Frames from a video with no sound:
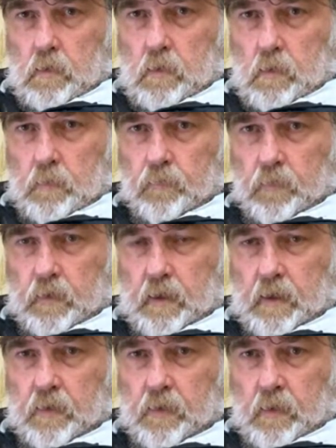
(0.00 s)
Yeah,
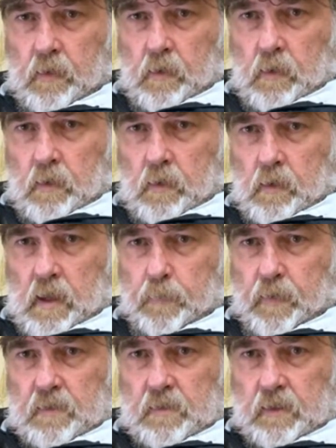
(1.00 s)
okay.
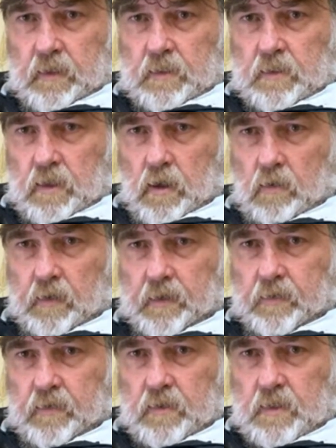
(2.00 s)
Umpires, at least Coley
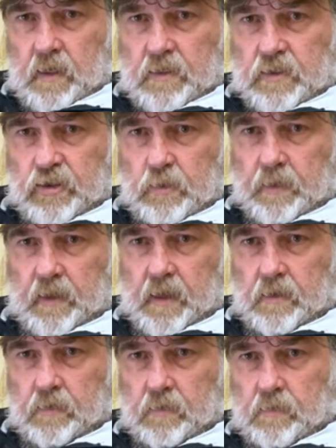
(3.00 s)
didn't say to Jimmy
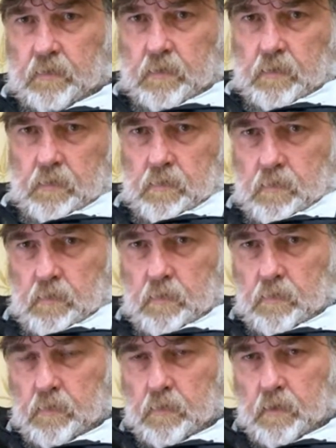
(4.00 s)
get.
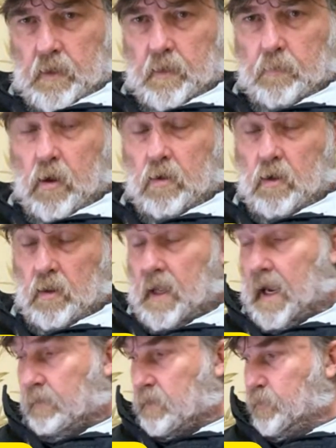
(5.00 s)
Yeah, Michael
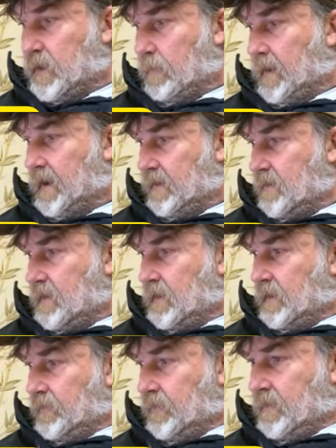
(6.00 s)
Clark was pretty bad.
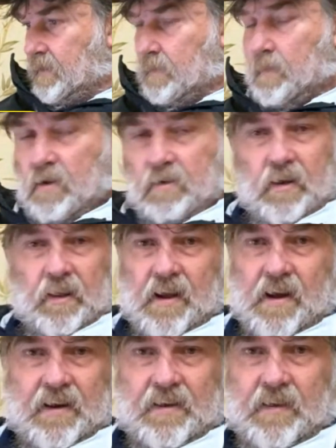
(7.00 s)
Well, Michael
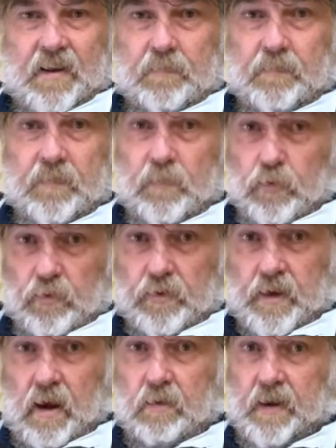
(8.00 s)
Clark had a real
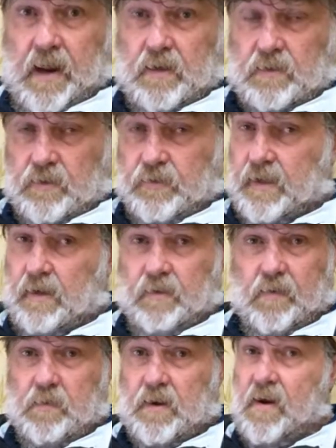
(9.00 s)
good go at Anderson too.
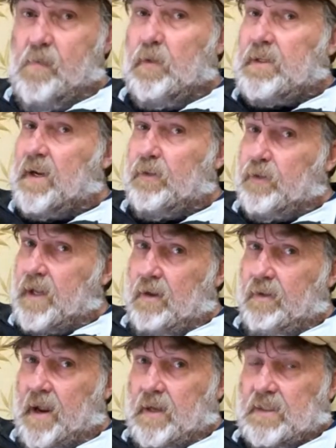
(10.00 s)
No, everybody's had a good
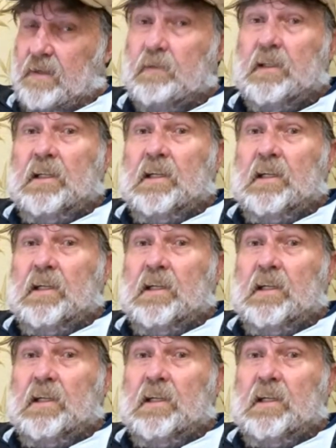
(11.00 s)
go at Anderson,